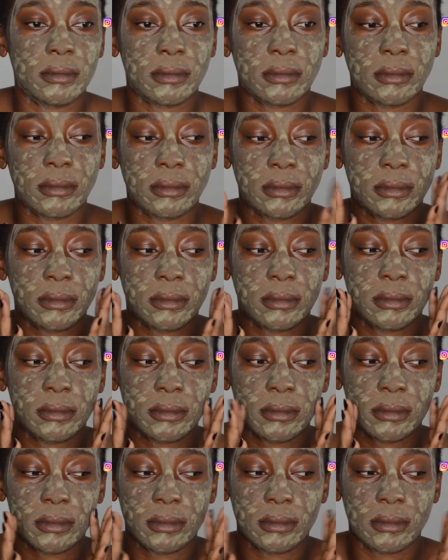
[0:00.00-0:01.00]
eyelids
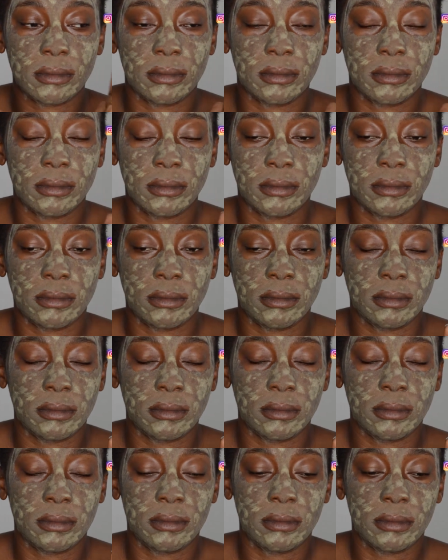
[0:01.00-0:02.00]
and my overall
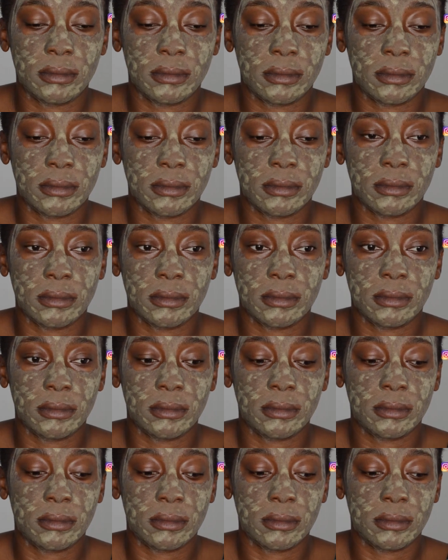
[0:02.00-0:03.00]
eye area.
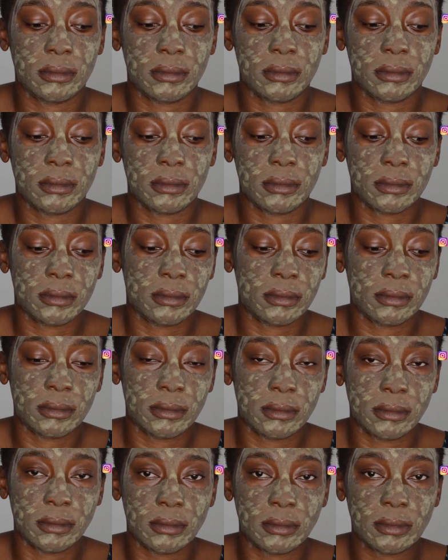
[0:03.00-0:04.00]
So I'm supposed to leave it for
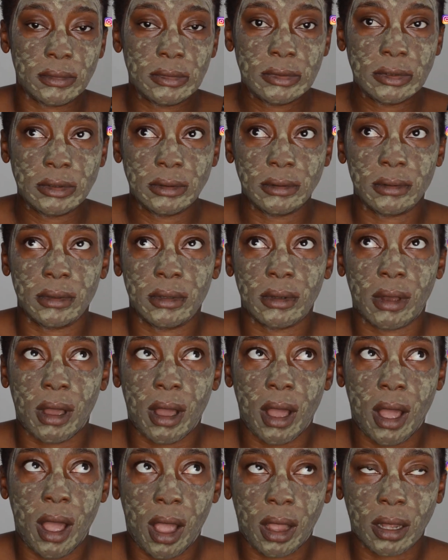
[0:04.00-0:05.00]
about
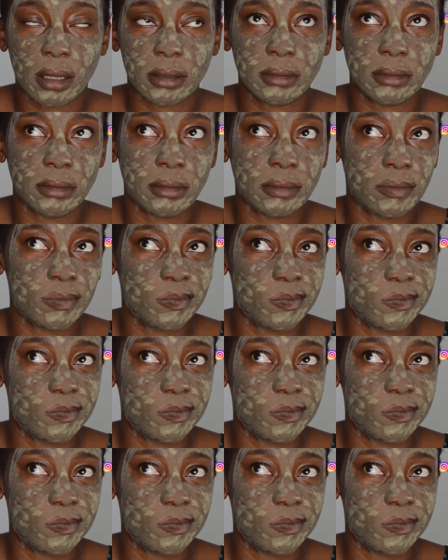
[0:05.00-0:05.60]
15-20 minutes,